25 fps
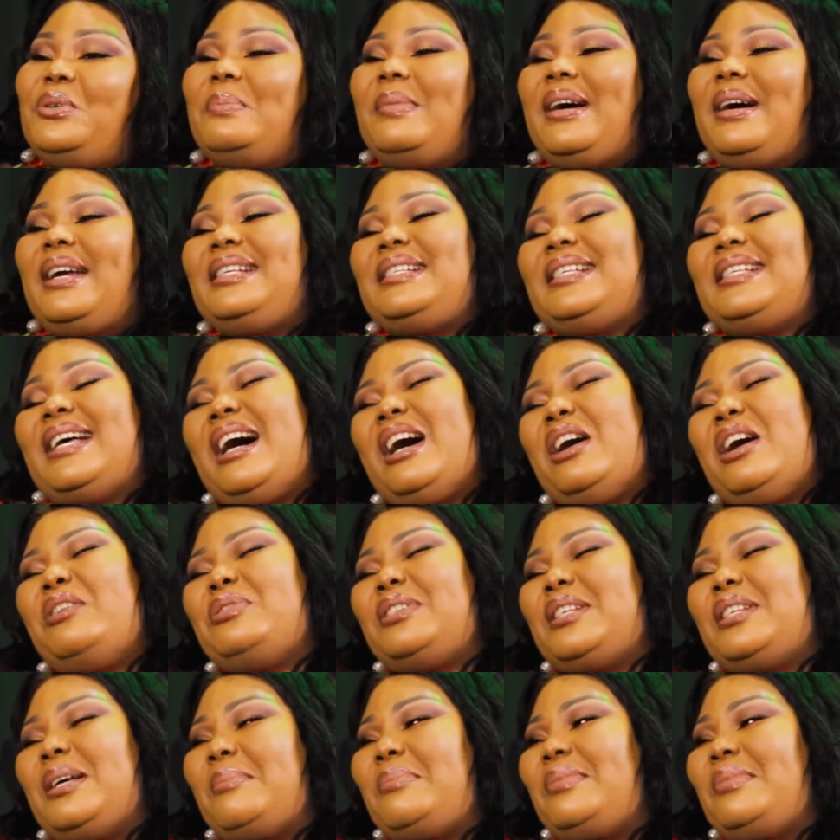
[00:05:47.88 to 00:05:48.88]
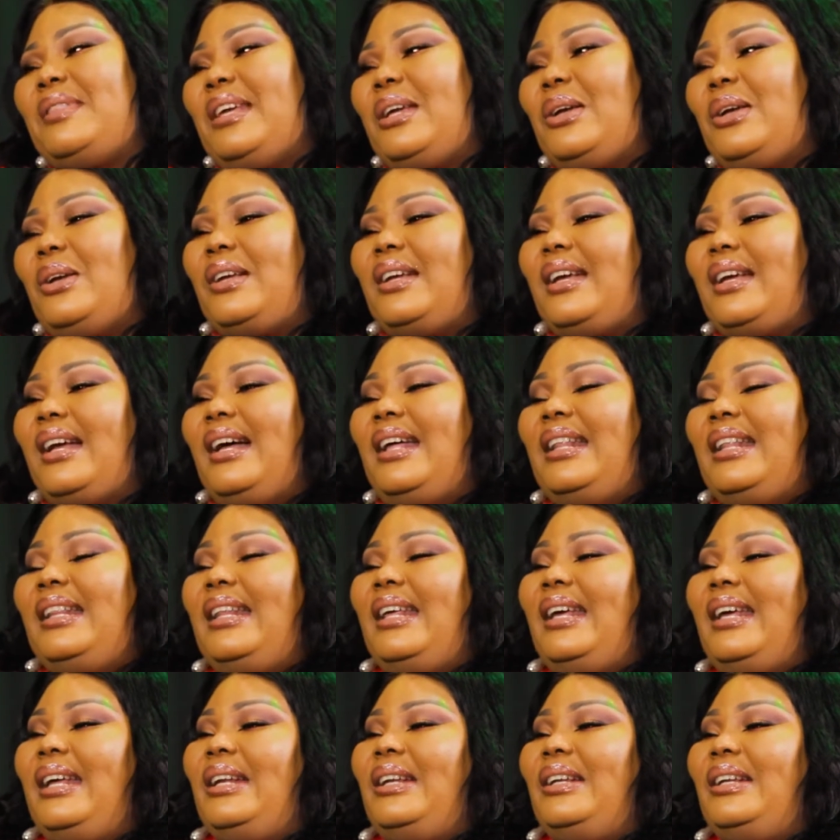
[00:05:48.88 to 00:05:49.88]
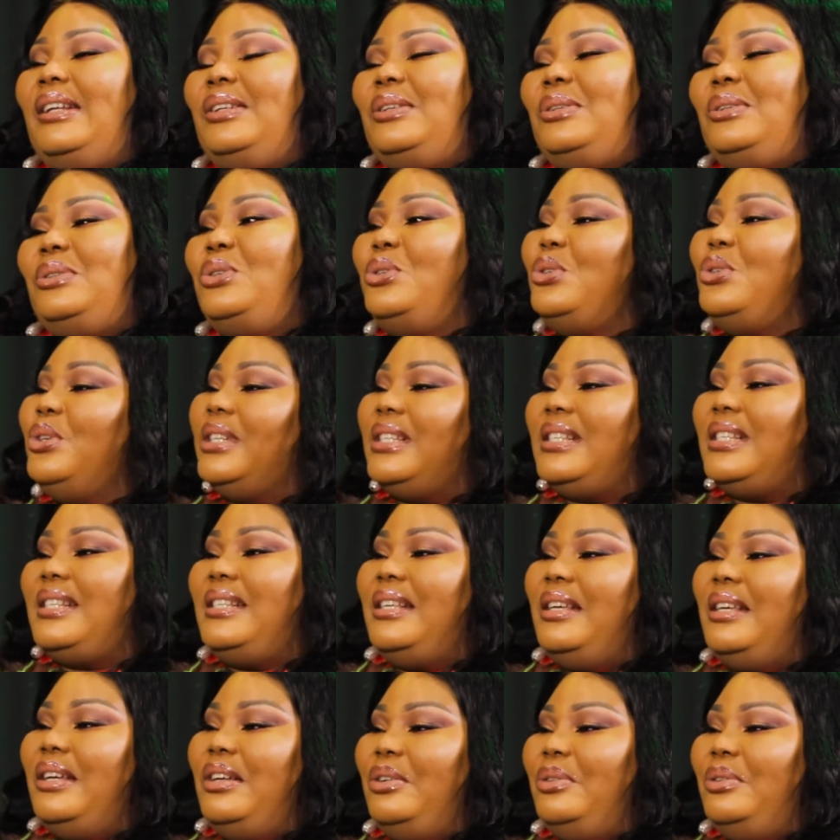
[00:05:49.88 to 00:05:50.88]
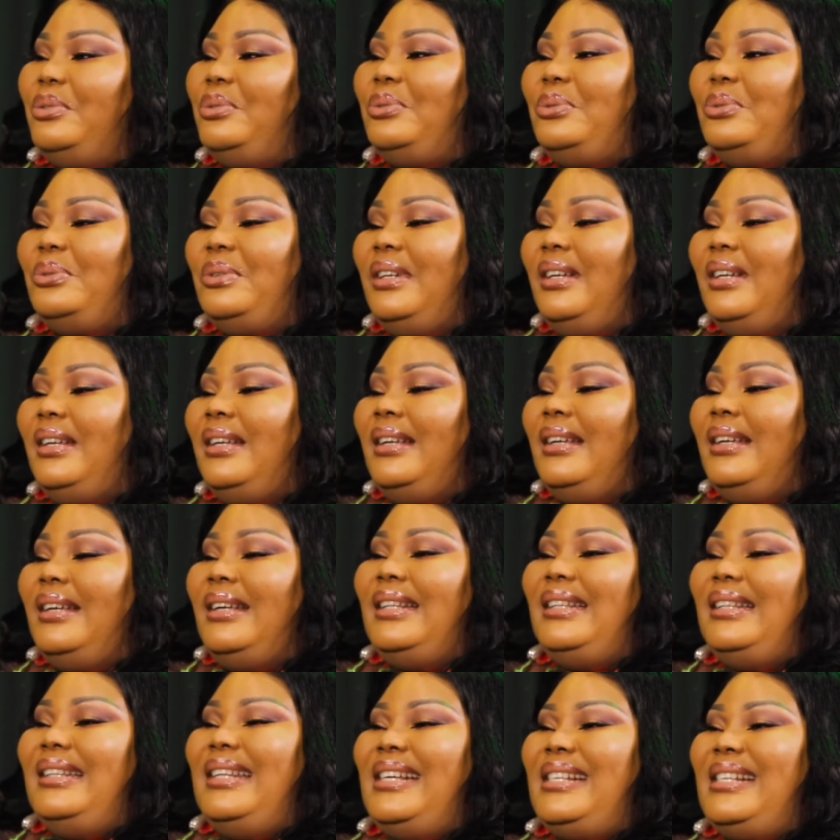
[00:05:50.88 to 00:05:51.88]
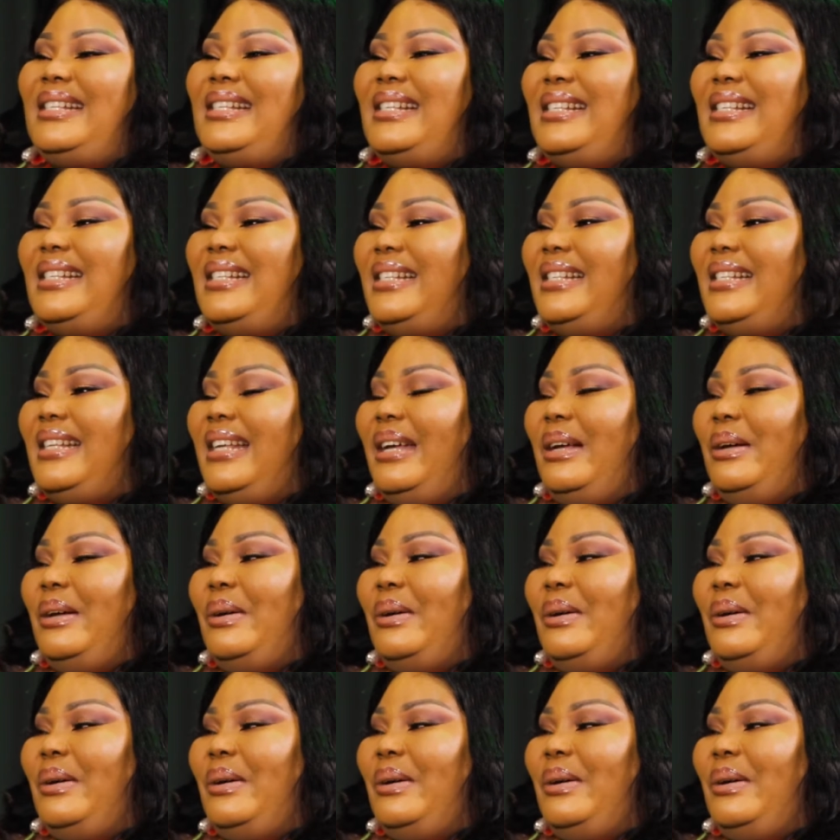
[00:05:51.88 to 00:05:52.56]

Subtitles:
you might have something and then you yourself doesn't,